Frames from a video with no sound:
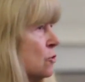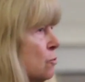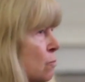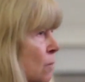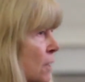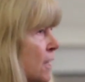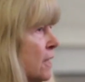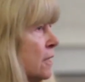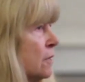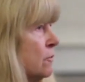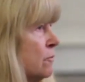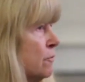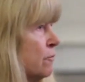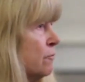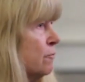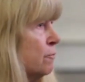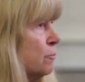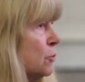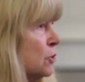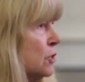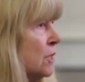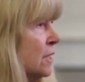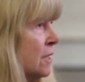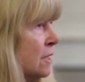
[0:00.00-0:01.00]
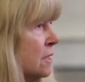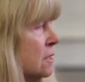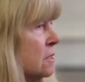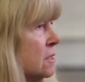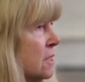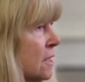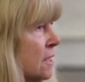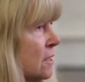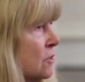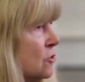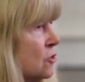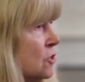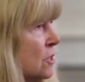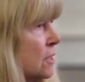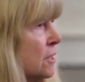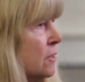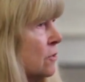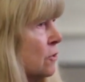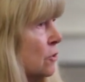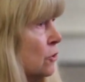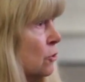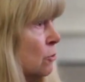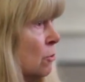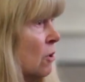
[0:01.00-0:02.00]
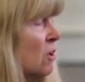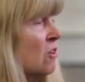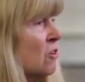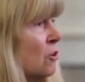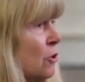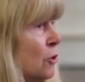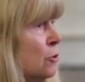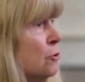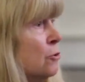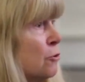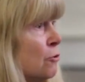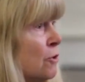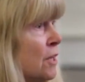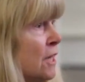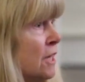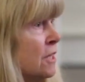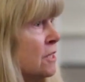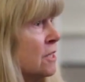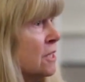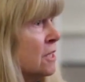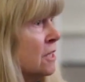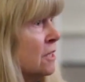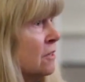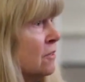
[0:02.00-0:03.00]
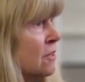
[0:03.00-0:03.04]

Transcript: a good way of putting it, actually, that you are co-creating